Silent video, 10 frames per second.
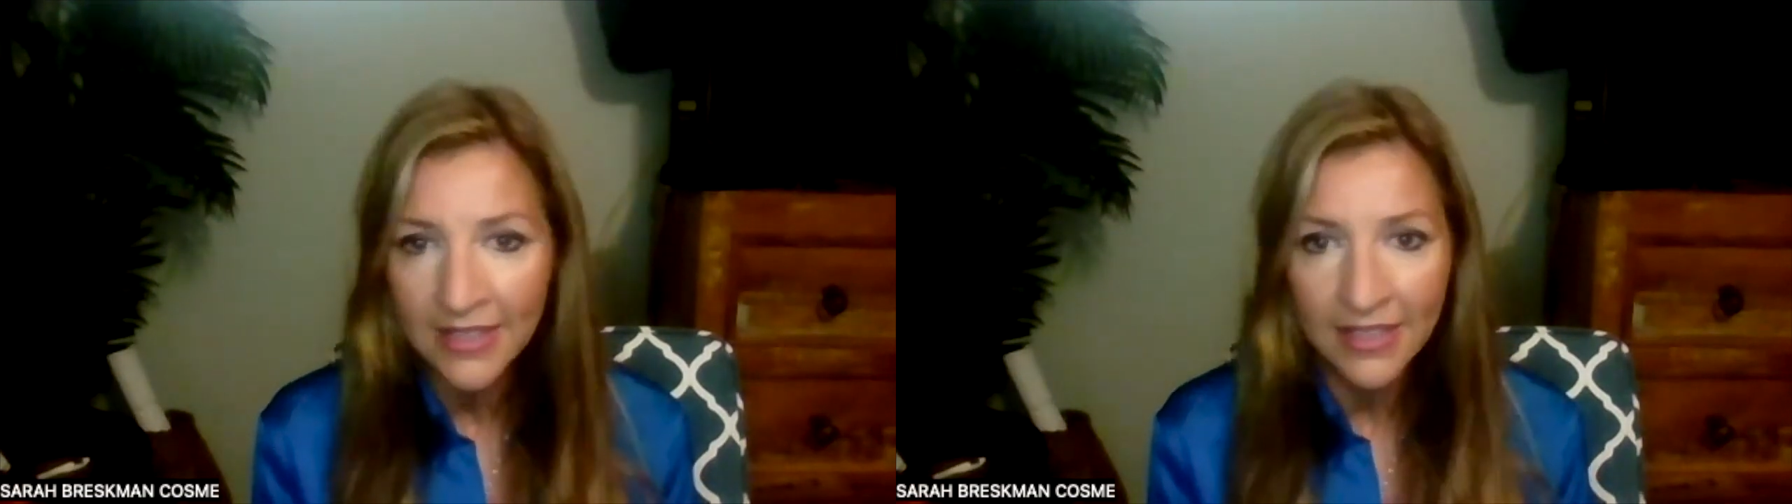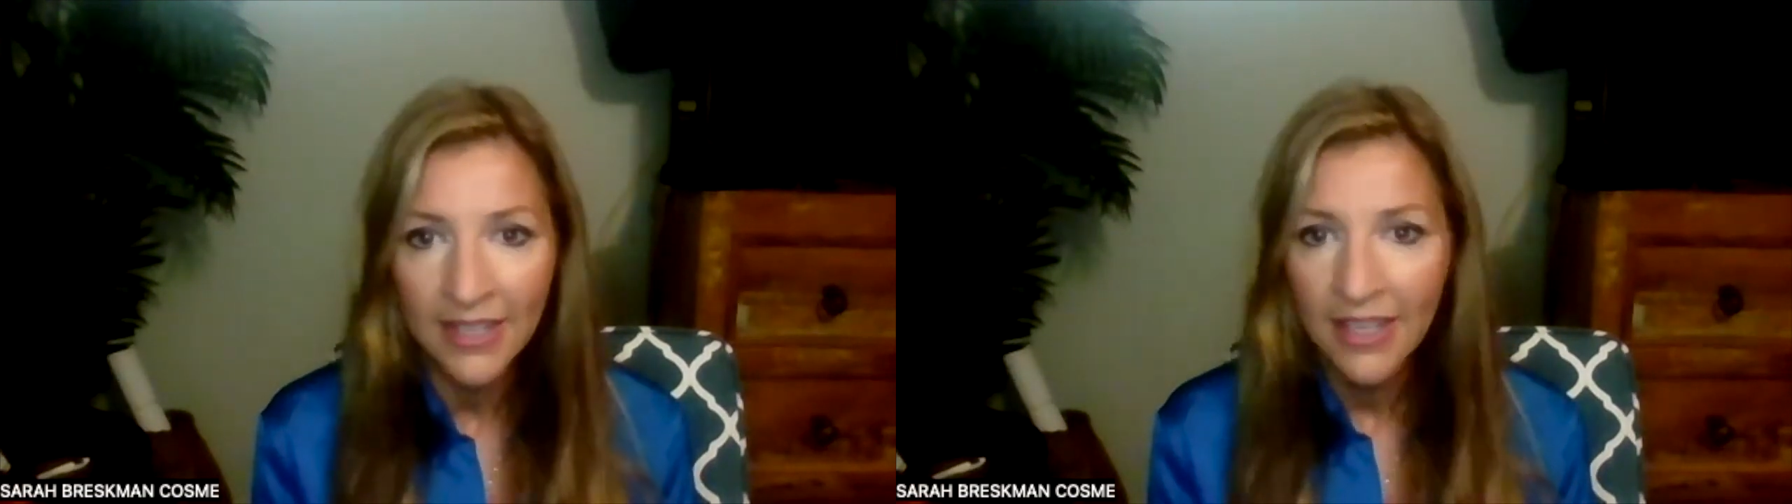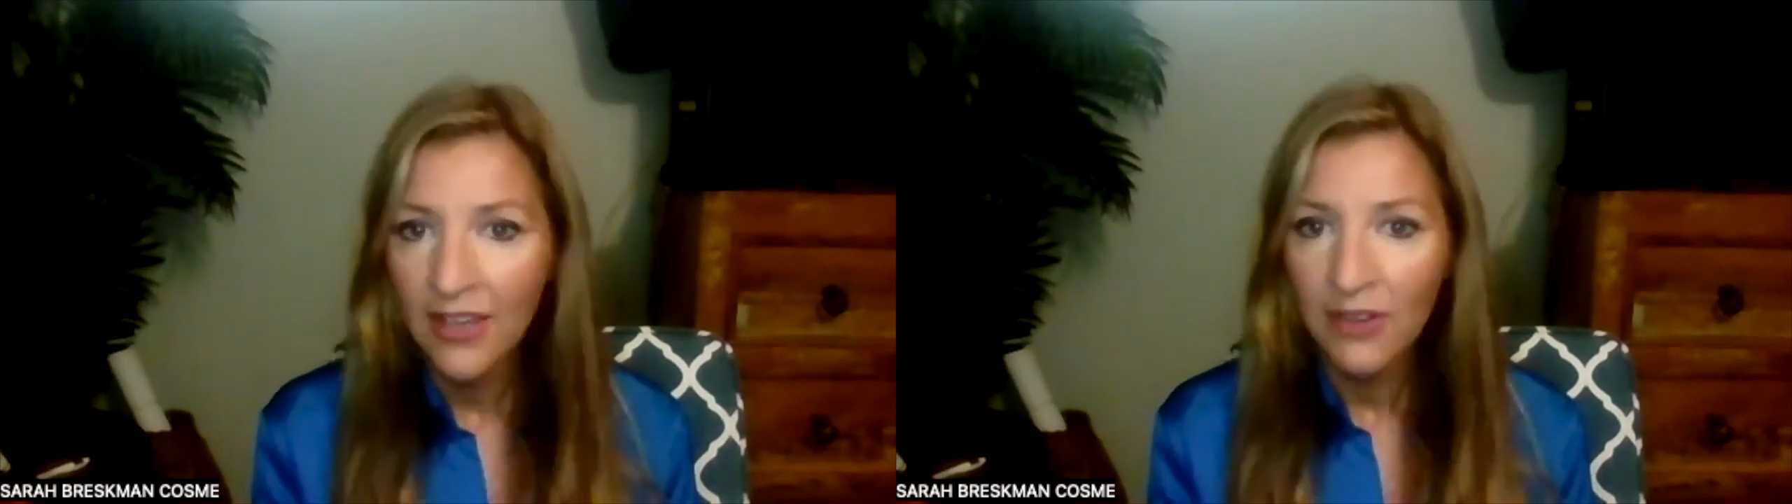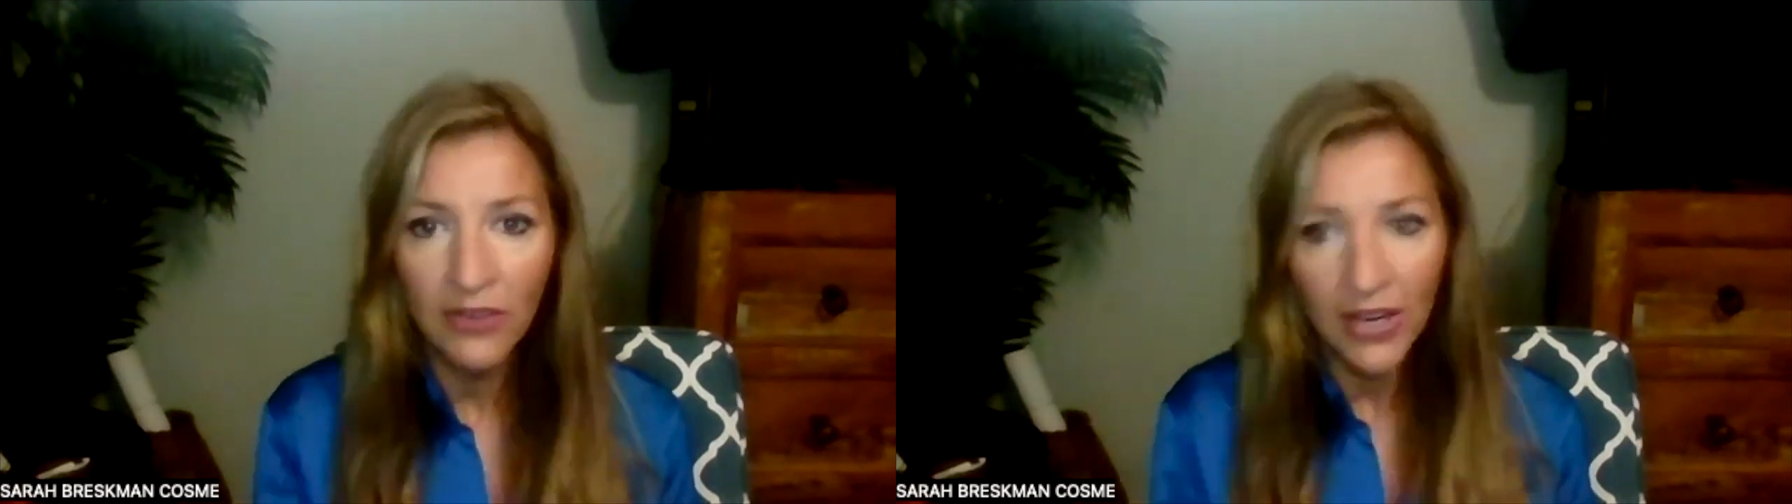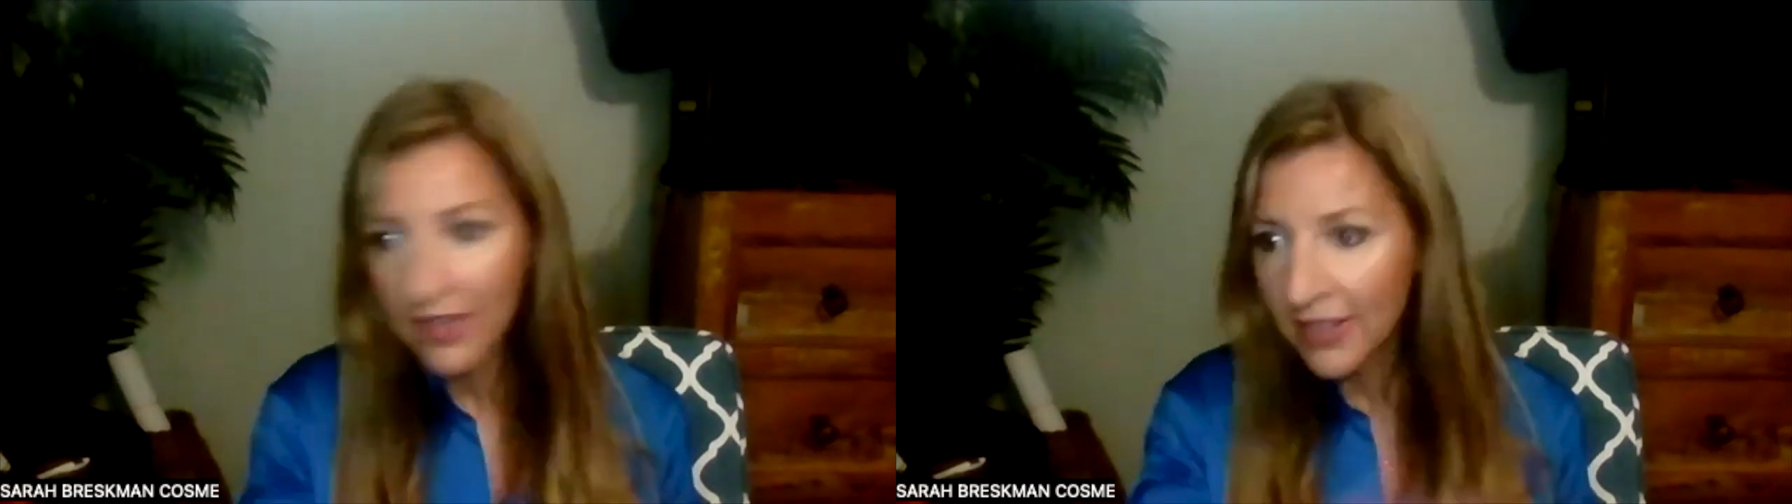And
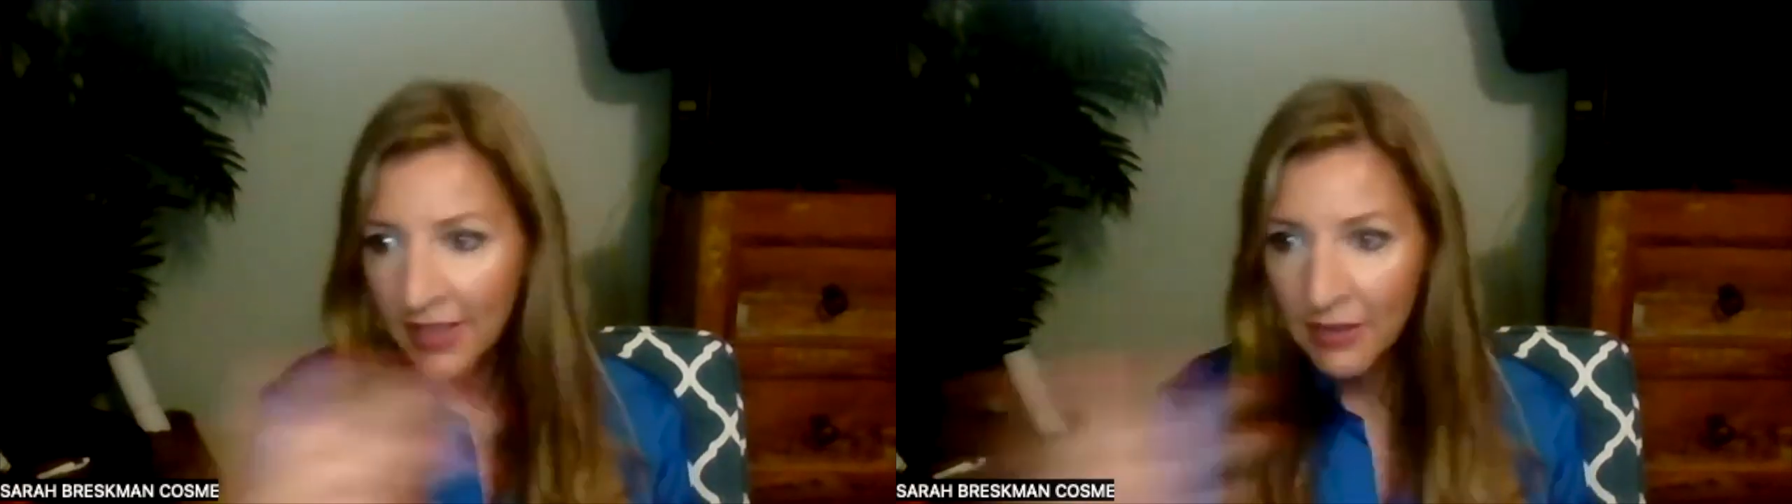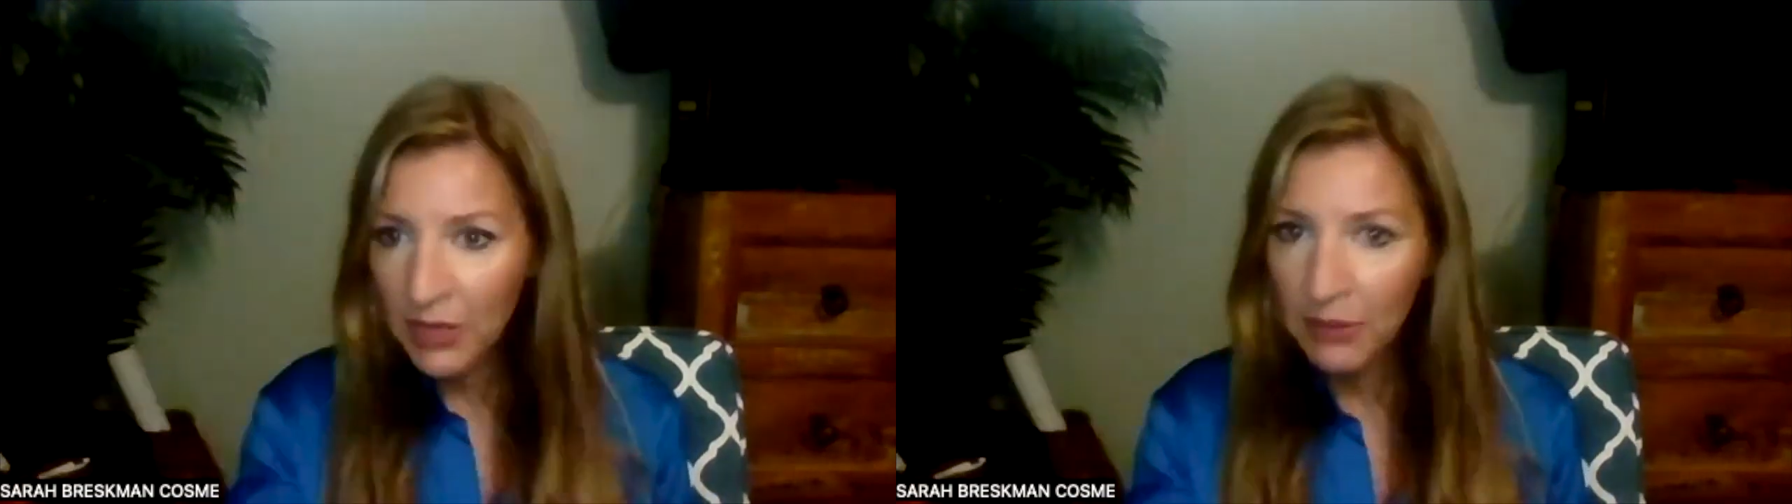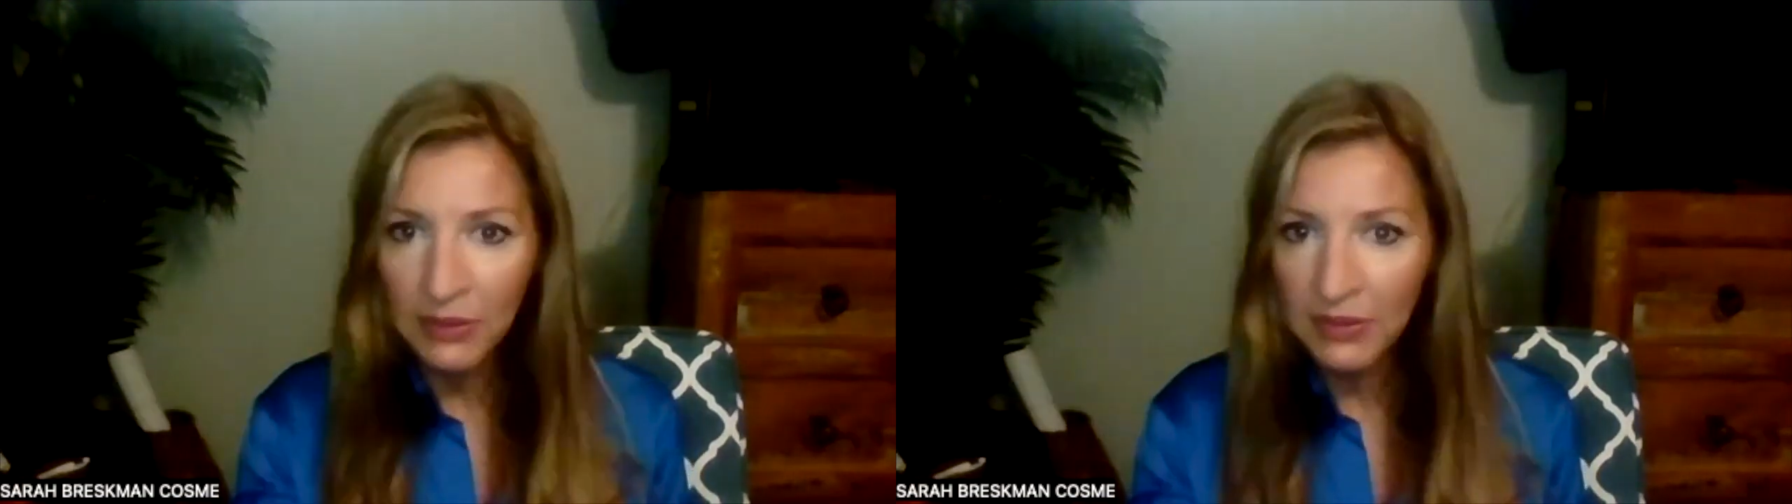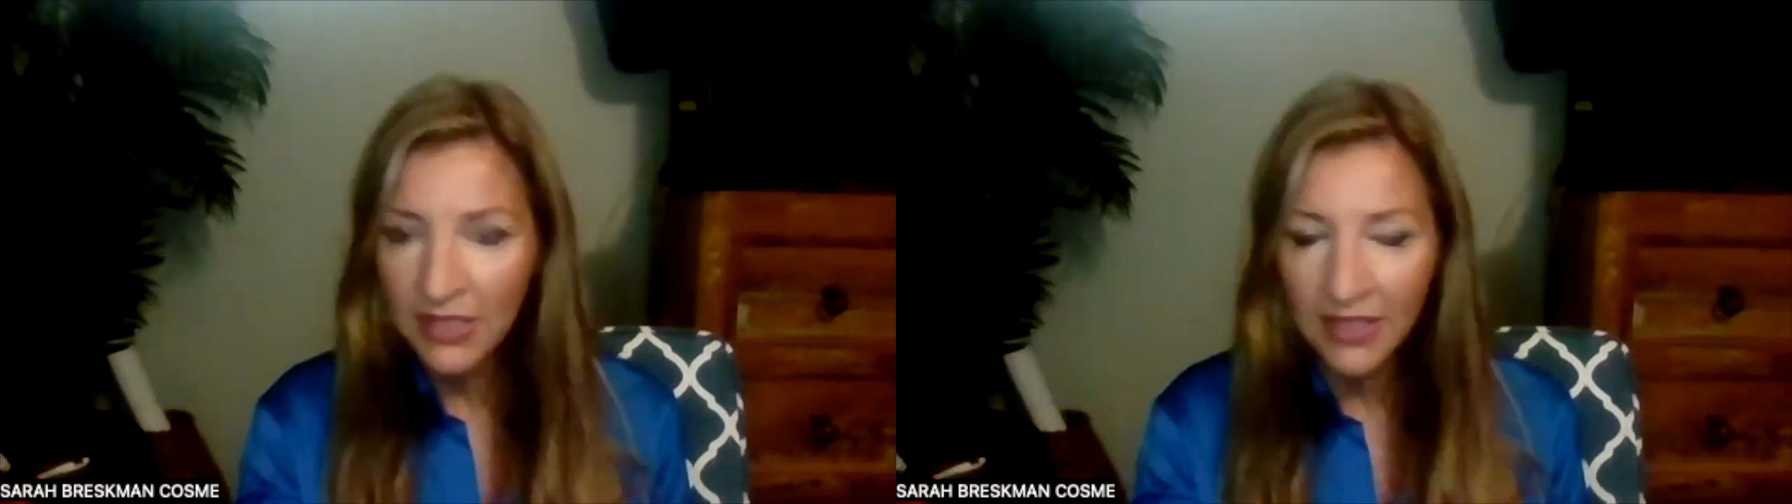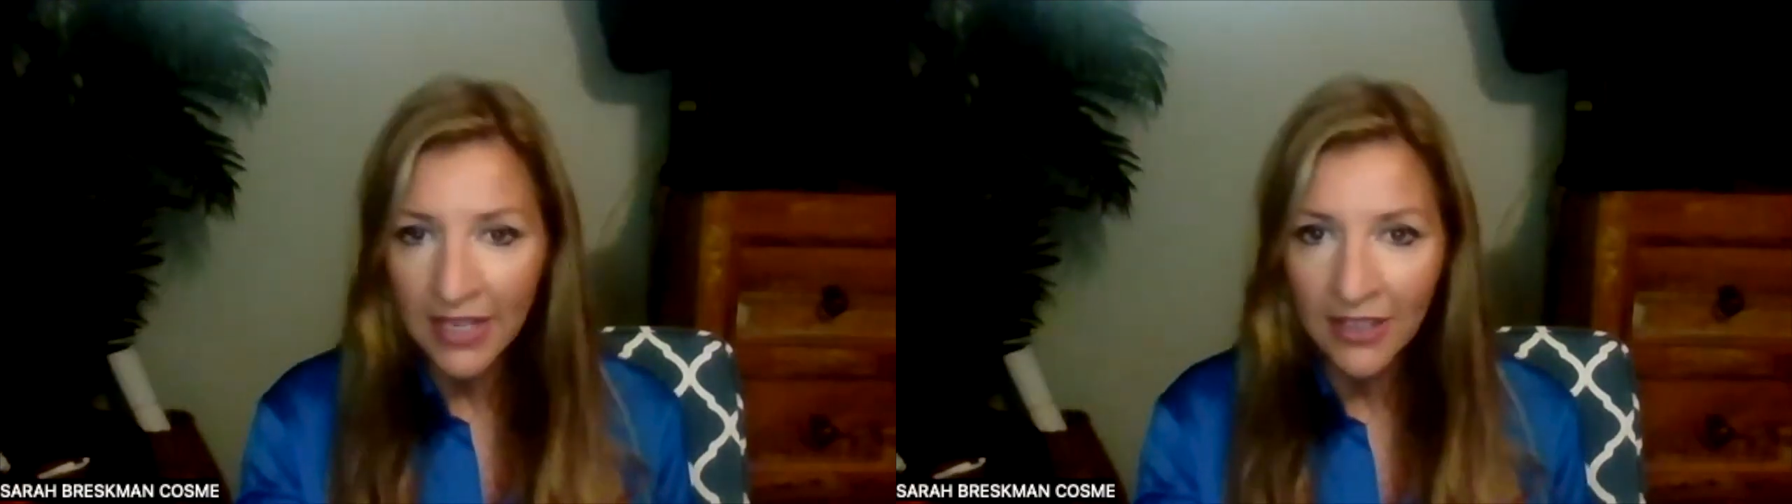finally, they were able to
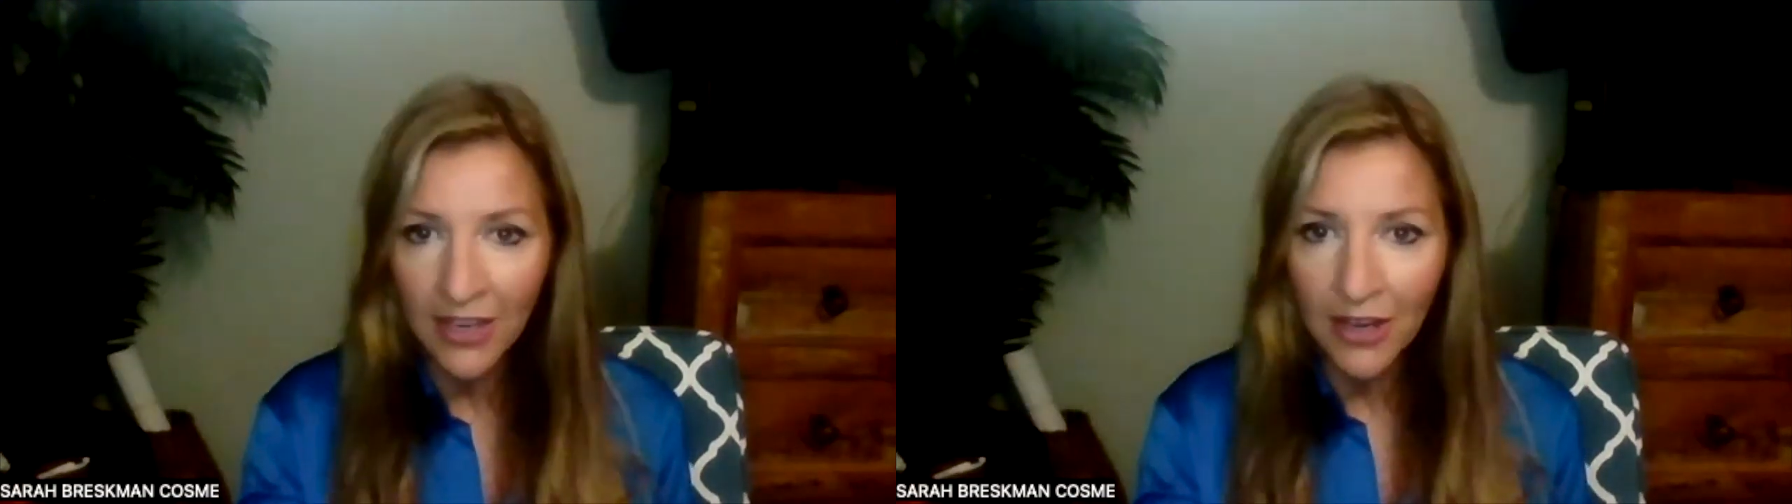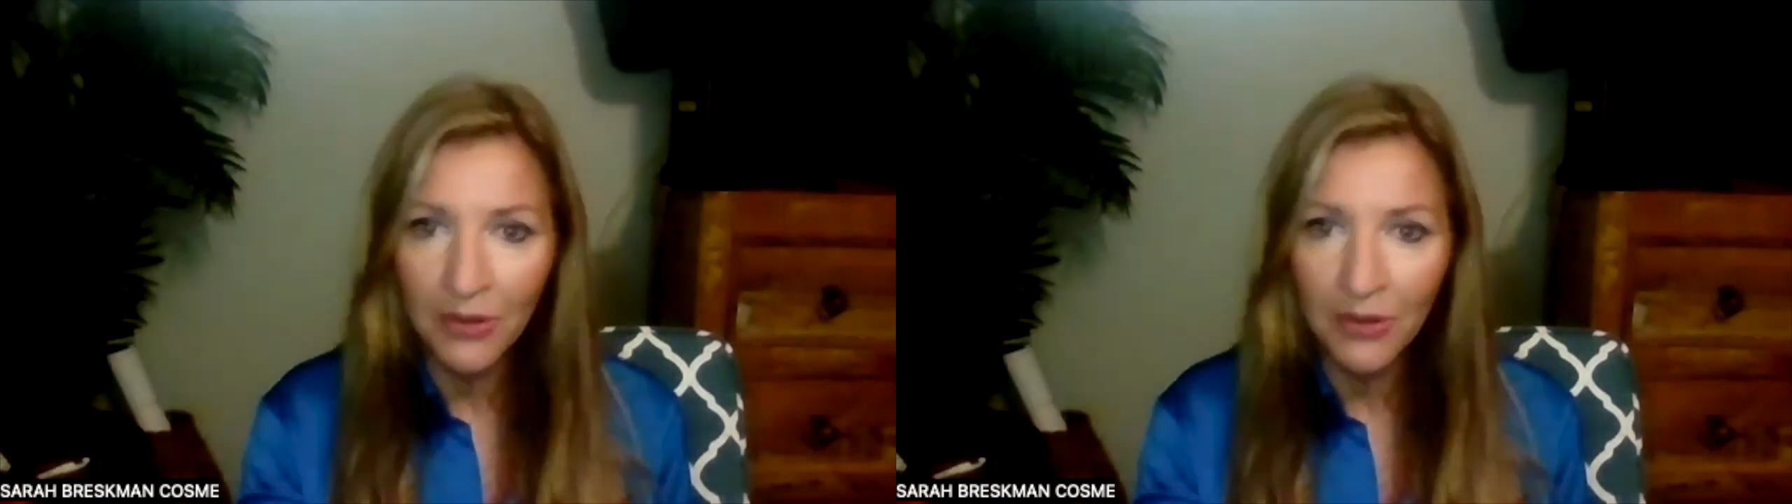let it go.